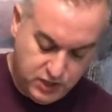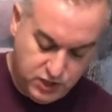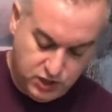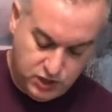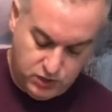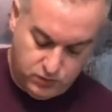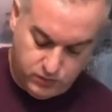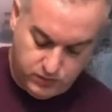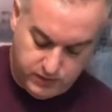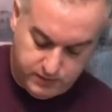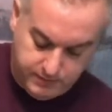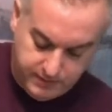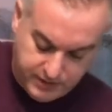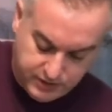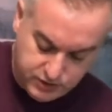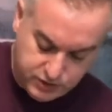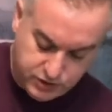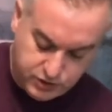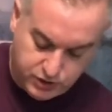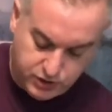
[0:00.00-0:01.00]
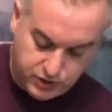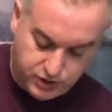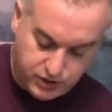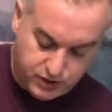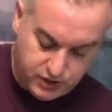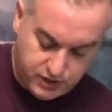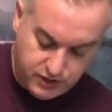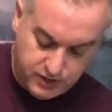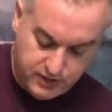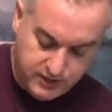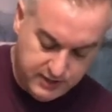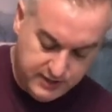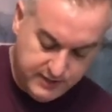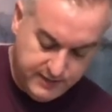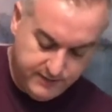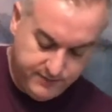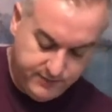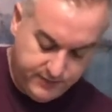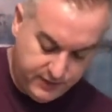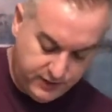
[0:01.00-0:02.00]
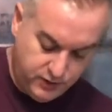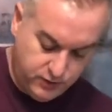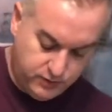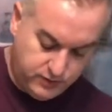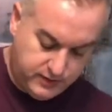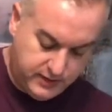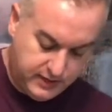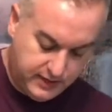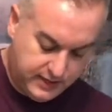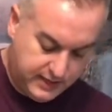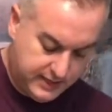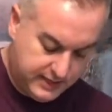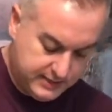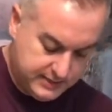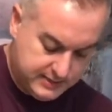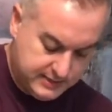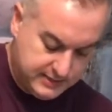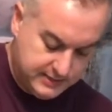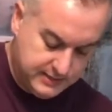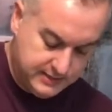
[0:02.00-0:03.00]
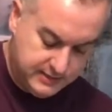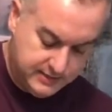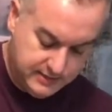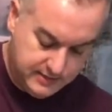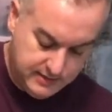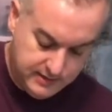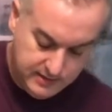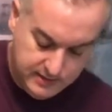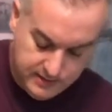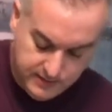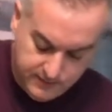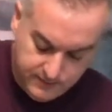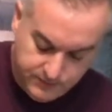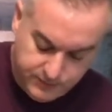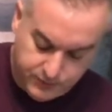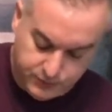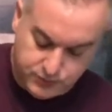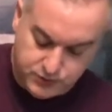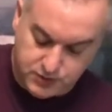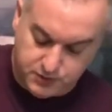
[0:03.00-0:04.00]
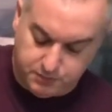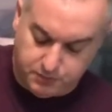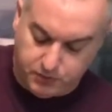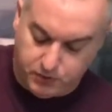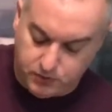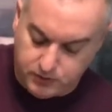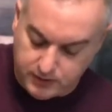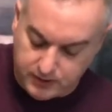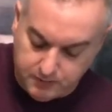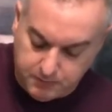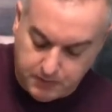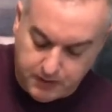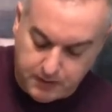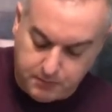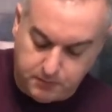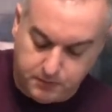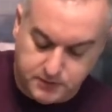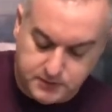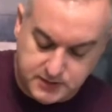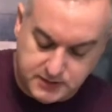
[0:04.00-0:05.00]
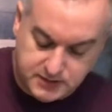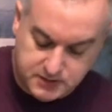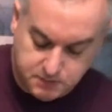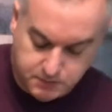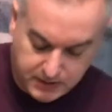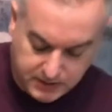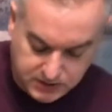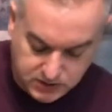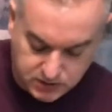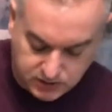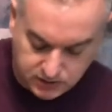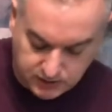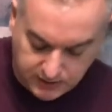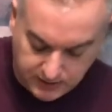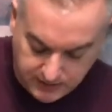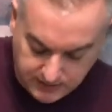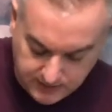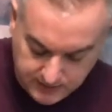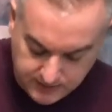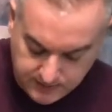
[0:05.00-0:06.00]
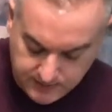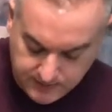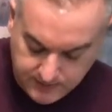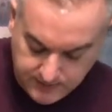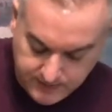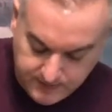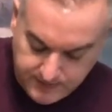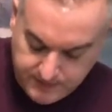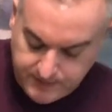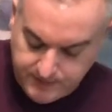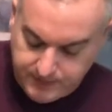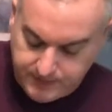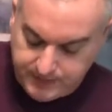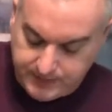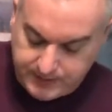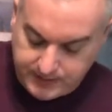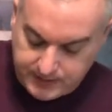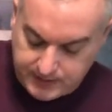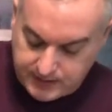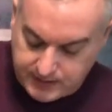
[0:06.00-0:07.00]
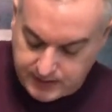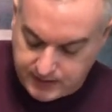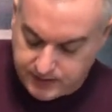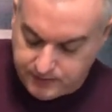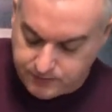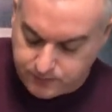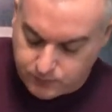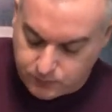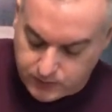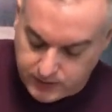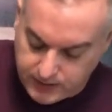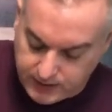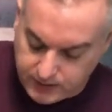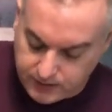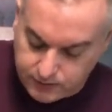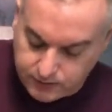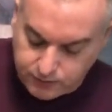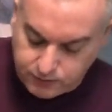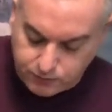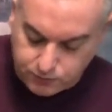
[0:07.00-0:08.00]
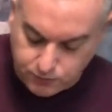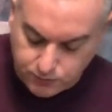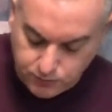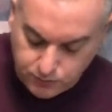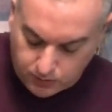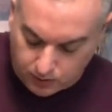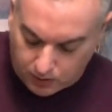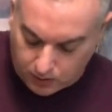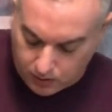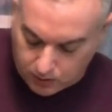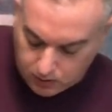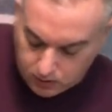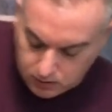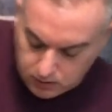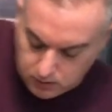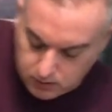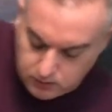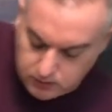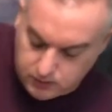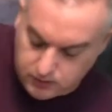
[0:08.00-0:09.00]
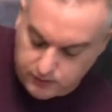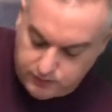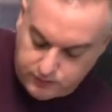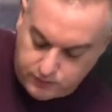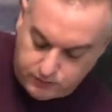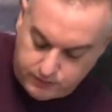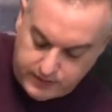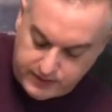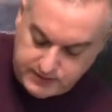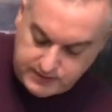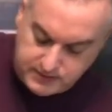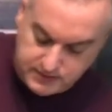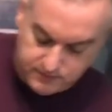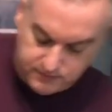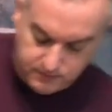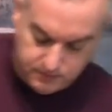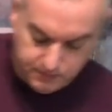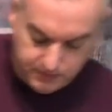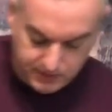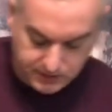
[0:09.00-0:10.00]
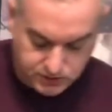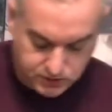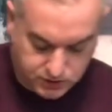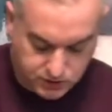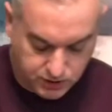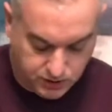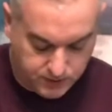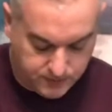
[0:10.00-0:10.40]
You want to make sure that you get those chipotle peppers especially kind of running through all of the rest of the mixture.